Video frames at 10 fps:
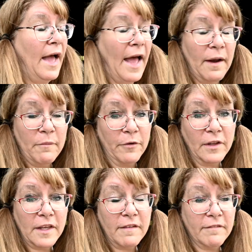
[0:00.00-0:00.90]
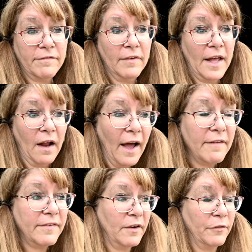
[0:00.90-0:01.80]
And I'm really, and
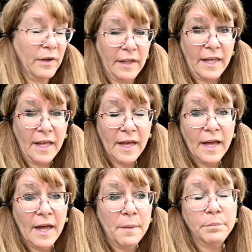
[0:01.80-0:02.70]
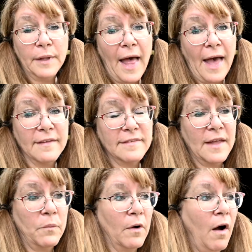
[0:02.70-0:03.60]
I feel really blessed
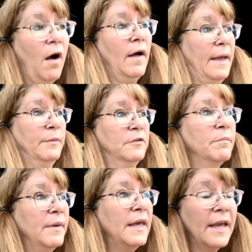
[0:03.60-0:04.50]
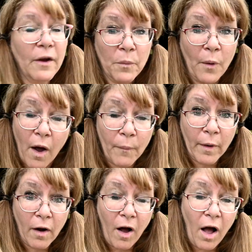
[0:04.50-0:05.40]
that we're all able to be here and
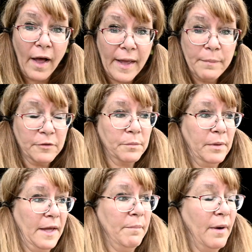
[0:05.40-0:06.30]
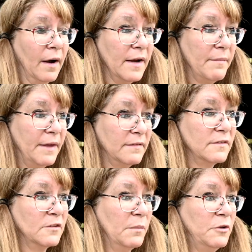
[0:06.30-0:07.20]
we're all able to play a part. It makes
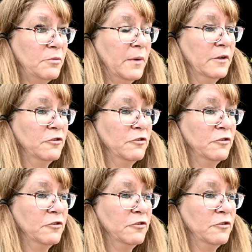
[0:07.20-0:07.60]
it so much more